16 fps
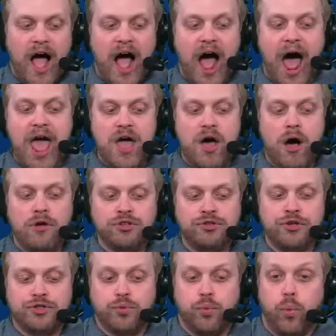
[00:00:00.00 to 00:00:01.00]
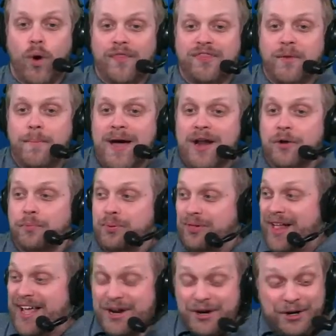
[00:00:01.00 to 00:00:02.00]
I also just want the better
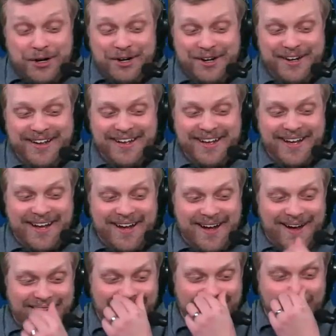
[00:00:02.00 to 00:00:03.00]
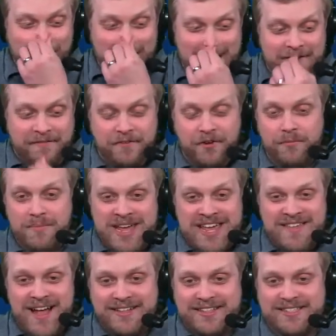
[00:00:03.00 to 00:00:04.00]
player. Uh, and for
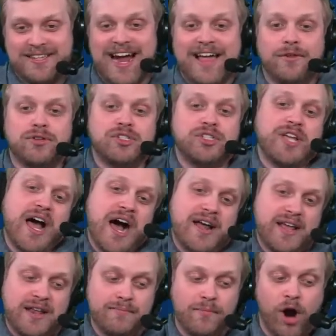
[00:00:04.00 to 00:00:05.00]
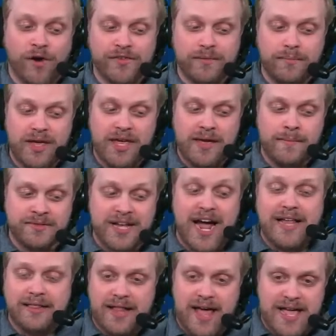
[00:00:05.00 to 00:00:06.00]
me, that's Tyler Scott and Marvin Mims.
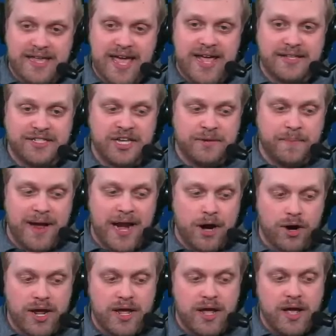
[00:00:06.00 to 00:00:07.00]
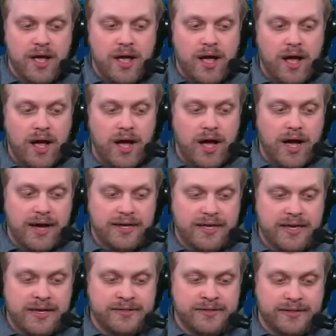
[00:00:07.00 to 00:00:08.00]
I like A T Perry. Uh,
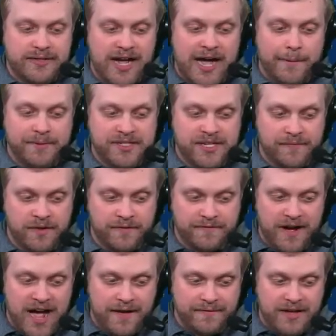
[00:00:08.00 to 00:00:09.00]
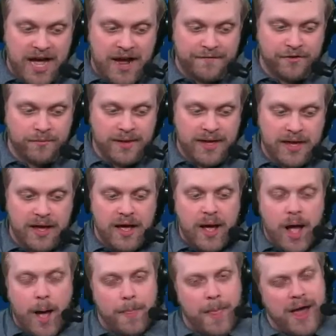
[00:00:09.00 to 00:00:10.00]
he's a top seventy-five guy for me.
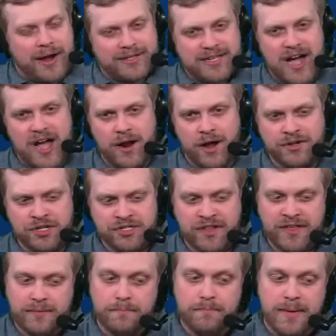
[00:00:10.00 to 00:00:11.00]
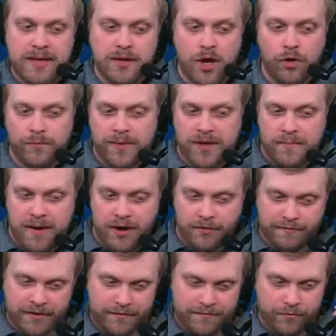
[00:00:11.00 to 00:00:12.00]
I'm not as high on Hutchinson. I think Mingo would be a
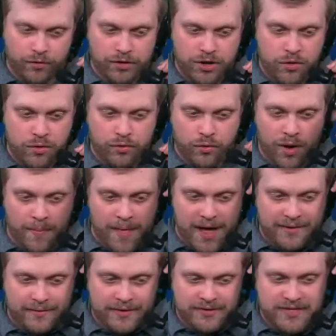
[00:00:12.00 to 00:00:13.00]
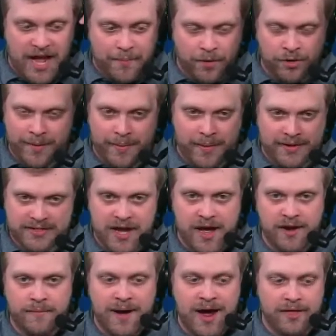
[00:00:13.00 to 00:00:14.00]
better fit for you, although I'm not he's top one hundred, but I'm not as
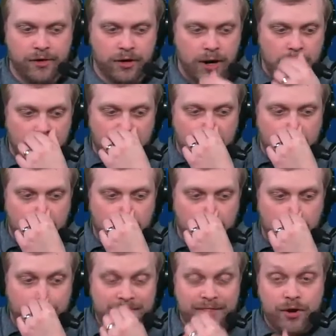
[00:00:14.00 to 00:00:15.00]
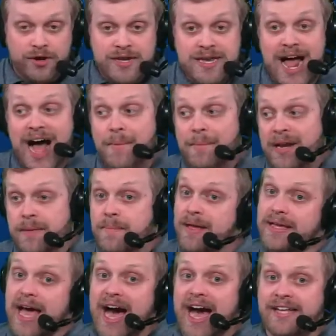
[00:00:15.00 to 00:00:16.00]
high on him either. Uh, there are not many
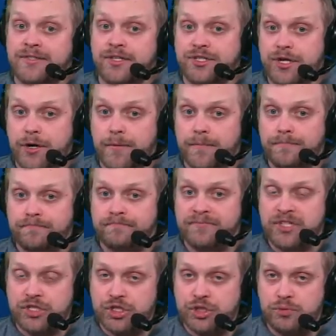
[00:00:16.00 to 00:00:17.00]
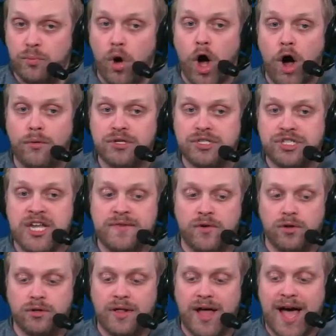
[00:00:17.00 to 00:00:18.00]
big guys this year. It's a small
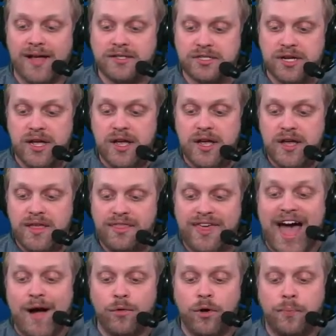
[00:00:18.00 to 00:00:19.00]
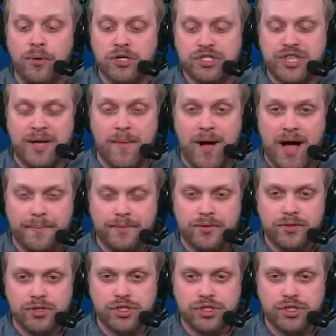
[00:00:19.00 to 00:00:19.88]
receiver class. That will push them up.